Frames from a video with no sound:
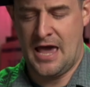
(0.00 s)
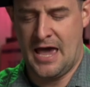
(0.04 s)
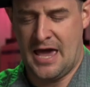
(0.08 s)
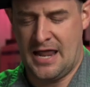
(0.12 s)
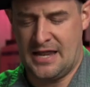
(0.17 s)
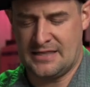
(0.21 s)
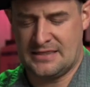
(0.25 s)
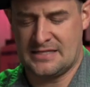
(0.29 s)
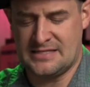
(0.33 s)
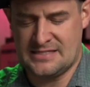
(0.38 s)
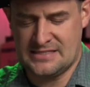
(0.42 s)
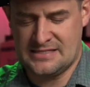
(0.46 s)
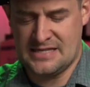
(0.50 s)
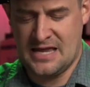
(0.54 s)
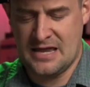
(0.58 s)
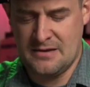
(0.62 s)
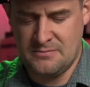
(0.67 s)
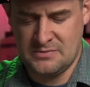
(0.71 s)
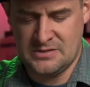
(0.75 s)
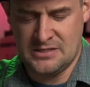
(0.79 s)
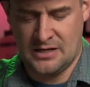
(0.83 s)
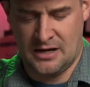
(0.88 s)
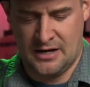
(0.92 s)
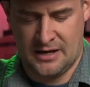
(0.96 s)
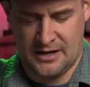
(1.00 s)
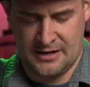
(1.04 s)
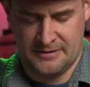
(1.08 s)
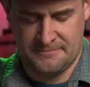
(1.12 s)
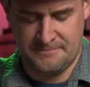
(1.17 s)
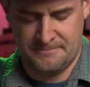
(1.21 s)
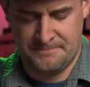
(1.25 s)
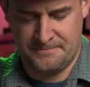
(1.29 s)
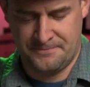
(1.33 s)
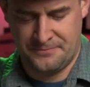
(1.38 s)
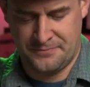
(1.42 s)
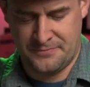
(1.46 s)
And at the same
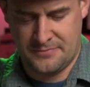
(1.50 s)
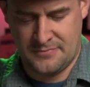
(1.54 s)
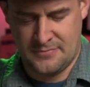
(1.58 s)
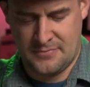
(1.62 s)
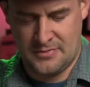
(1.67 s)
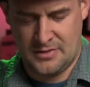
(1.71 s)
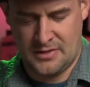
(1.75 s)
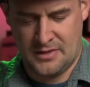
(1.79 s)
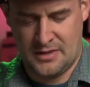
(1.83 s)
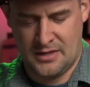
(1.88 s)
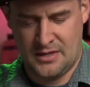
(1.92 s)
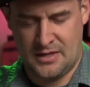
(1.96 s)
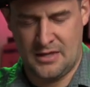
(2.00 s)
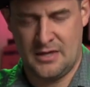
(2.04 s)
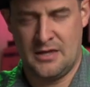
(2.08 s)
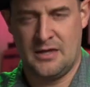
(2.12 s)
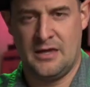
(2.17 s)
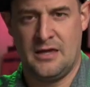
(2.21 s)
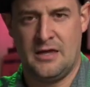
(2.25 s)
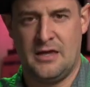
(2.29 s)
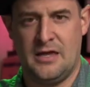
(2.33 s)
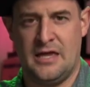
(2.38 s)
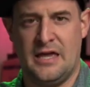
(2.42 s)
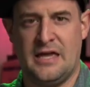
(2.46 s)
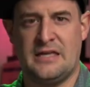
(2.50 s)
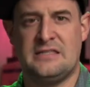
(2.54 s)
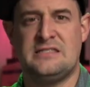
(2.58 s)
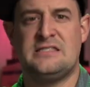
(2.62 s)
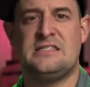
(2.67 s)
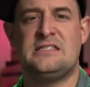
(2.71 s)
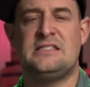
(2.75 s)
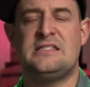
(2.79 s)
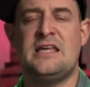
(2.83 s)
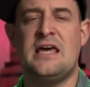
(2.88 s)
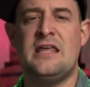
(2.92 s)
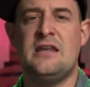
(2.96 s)
time,
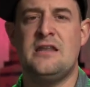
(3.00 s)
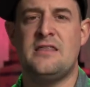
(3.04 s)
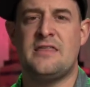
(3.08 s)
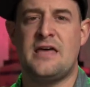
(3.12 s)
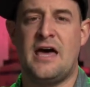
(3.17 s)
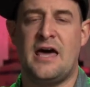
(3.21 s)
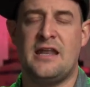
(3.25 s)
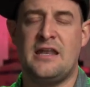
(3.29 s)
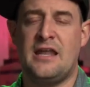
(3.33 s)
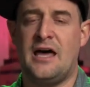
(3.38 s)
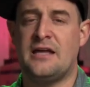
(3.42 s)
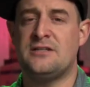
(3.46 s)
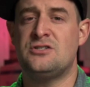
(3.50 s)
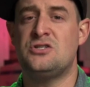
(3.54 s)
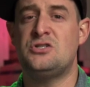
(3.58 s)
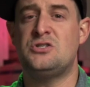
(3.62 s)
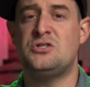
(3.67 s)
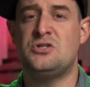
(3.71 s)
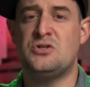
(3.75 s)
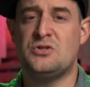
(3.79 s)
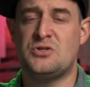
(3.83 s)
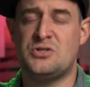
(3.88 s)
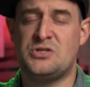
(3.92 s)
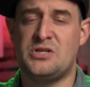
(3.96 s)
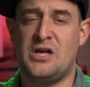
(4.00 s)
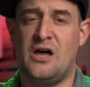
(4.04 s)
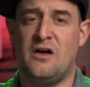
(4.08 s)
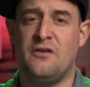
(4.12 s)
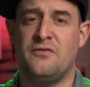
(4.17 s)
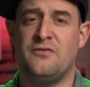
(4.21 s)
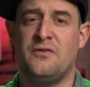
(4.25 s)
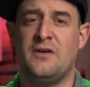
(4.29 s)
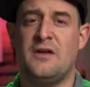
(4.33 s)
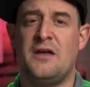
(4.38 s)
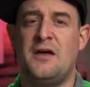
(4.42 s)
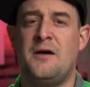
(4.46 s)
extend that not just to
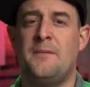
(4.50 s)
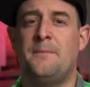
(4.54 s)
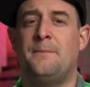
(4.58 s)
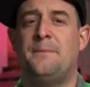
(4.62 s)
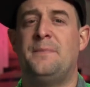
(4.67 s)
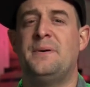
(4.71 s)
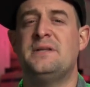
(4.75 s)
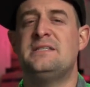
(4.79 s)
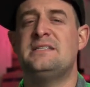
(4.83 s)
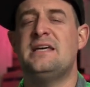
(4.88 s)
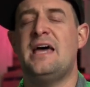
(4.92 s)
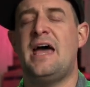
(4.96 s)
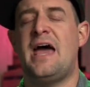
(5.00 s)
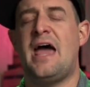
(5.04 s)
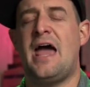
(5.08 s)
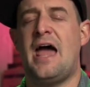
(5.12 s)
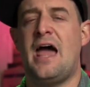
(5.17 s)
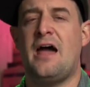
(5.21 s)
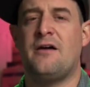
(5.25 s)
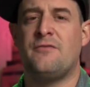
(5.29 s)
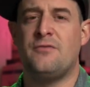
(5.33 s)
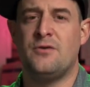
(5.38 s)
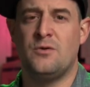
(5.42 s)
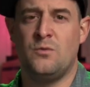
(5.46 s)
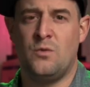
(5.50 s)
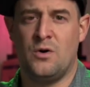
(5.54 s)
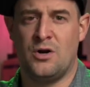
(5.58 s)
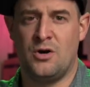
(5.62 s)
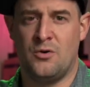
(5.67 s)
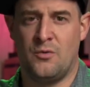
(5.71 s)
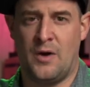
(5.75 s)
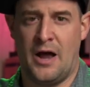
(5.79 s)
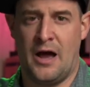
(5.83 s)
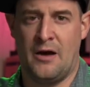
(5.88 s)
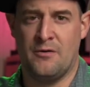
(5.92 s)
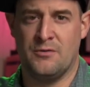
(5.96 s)
yourself, but to everyone
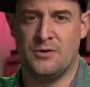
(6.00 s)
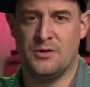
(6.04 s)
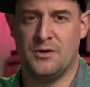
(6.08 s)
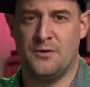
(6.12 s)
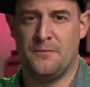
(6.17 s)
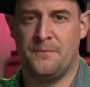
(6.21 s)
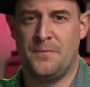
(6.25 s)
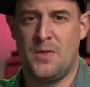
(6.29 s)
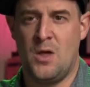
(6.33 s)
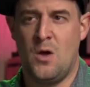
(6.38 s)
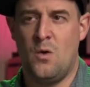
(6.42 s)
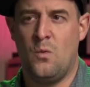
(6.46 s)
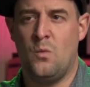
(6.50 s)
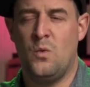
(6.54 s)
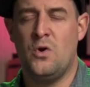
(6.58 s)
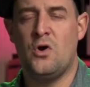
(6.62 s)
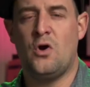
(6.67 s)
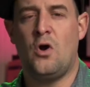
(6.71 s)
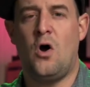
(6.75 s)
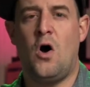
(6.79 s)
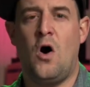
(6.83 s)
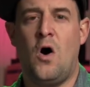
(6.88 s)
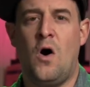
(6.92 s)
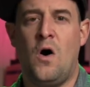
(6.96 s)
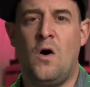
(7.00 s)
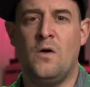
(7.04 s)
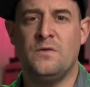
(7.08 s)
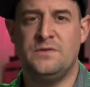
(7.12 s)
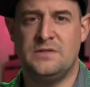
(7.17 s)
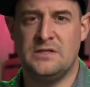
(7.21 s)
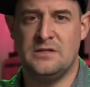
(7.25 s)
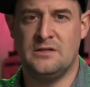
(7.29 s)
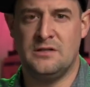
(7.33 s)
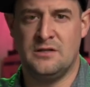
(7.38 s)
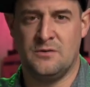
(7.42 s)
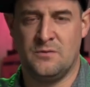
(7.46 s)
around you. We're all
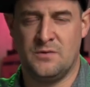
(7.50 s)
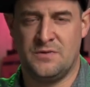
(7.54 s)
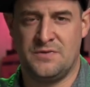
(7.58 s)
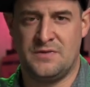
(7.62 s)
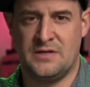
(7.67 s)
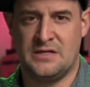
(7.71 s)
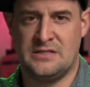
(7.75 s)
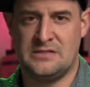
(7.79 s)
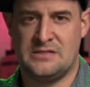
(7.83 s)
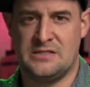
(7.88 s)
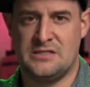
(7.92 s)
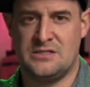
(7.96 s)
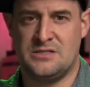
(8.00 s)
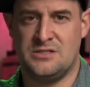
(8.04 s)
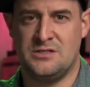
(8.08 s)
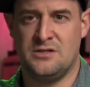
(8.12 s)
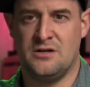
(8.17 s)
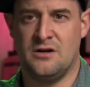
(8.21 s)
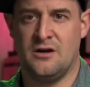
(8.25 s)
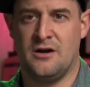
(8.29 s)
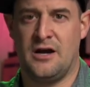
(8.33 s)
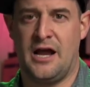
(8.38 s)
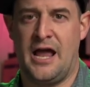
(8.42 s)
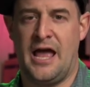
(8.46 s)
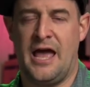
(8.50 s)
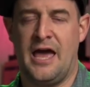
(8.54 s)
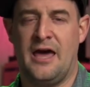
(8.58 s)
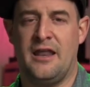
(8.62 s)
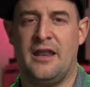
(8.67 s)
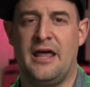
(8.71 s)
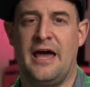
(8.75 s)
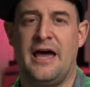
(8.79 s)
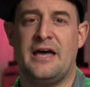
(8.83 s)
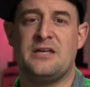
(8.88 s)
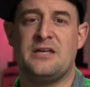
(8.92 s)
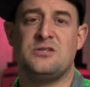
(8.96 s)
dealing with things this year,
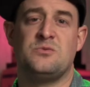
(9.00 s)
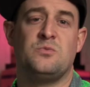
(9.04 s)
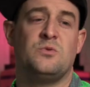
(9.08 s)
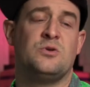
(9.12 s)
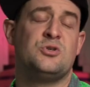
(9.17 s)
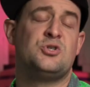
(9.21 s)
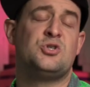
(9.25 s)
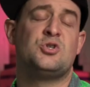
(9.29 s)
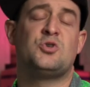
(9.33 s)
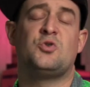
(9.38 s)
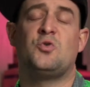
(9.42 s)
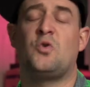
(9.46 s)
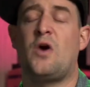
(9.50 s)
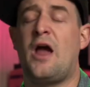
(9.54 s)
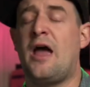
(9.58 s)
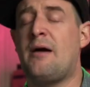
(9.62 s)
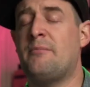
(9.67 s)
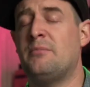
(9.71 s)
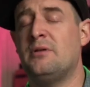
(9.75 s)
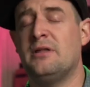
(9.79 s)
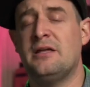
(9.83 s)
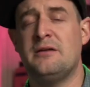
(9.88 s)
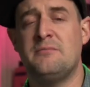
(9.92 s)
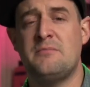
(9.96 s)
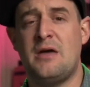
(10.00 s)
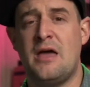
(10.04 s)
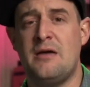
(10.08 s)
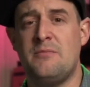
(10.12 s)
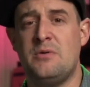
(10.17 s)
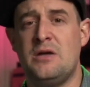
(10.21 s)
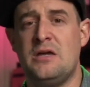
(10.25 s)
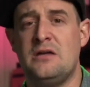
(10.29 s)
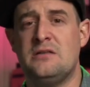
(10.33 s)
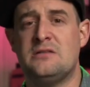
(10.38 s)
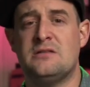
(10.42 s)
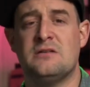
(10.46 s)
and as we're scrambling
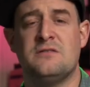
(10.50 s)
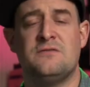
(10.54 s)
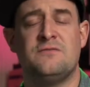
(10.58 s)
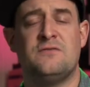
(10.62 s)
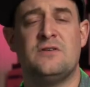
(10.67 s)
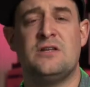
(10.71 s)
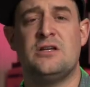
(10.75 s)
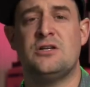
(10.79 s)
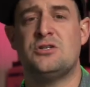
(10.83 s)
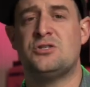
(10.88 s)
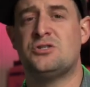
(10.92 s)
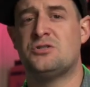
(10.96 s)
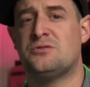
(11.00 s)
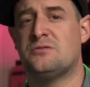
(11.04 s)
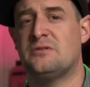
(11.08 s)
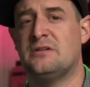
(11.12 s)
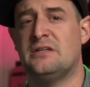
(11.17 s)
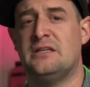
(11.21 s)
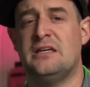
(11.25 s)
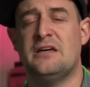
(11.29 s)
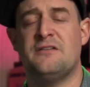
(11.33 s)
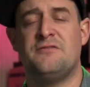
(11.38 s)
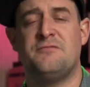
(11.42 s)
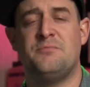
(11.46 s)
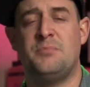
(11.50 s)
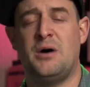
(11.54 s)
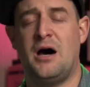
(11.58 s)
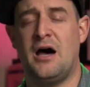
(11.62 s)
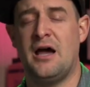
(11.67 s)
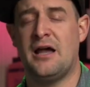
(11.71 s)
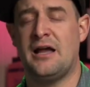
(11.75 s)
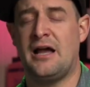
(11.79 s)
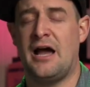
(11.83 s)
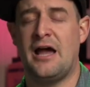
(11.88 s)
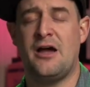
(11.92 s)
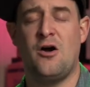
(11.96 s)
maybe to finish gift
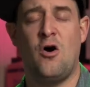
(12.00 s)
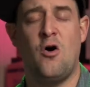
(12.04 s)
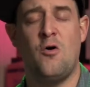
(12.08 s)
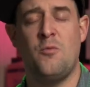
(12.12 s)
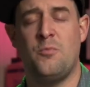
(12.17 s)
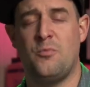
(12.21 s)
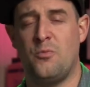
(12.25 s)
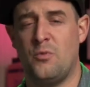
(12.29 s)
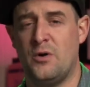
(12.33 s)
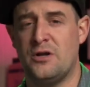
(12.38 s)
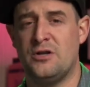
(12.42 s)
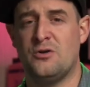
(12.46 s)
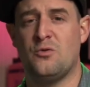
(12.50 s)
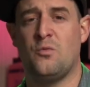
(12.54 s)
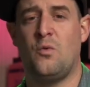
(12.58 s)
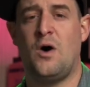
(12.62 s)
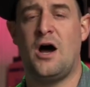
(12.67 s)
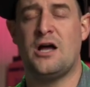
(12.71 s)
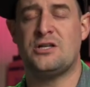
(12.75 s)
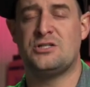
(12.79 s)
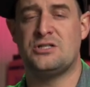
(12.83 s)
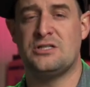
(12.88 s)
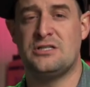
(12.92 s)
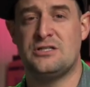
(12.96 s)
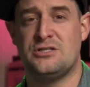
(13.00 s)
buying, I hope when you're watching